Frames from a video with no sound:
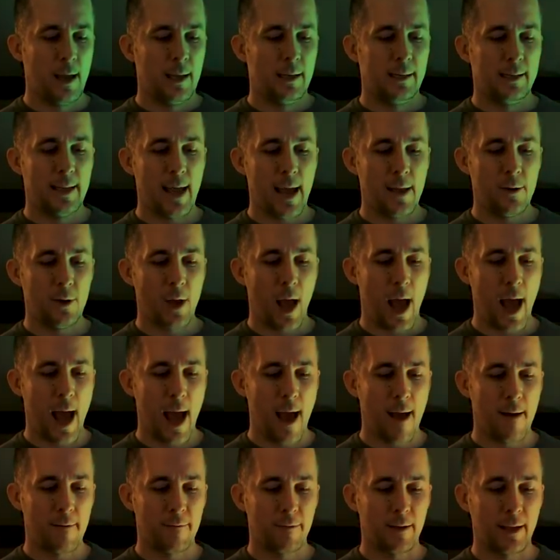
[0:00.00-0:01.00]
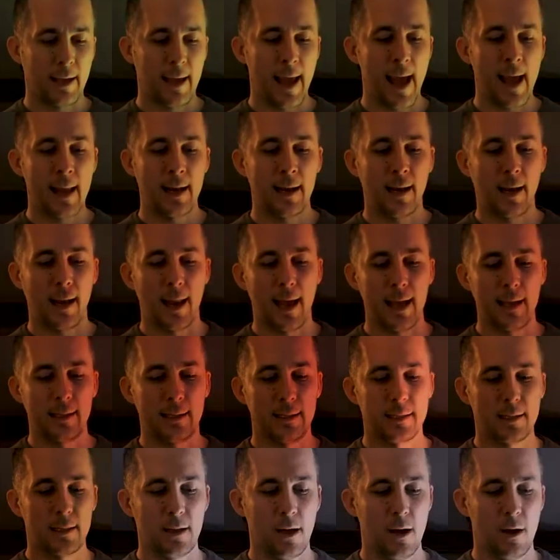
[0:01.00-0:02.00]
Then you have
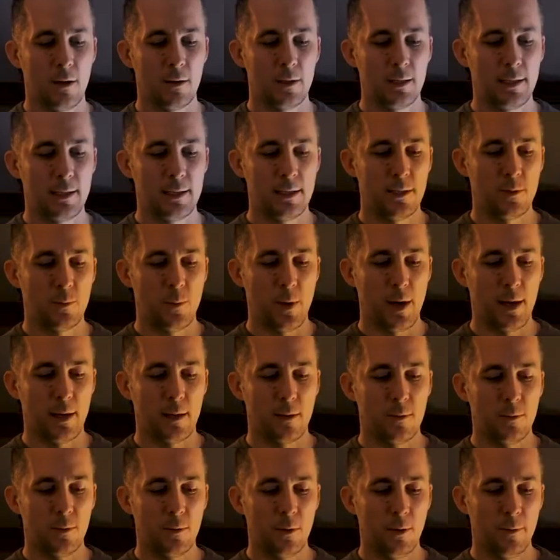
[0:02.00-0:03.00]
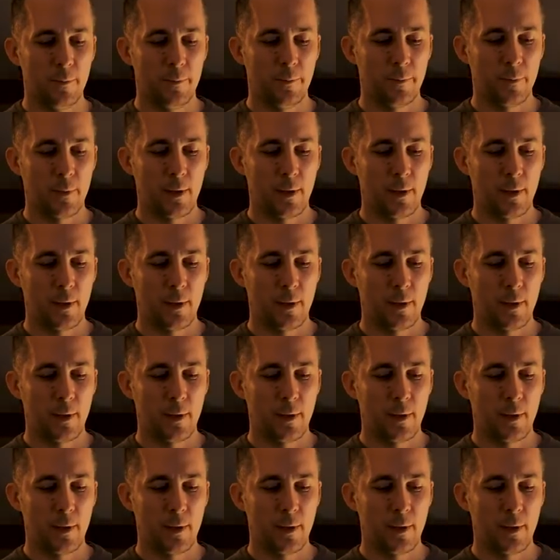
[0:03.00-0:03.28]
candlelight, so this is really cool.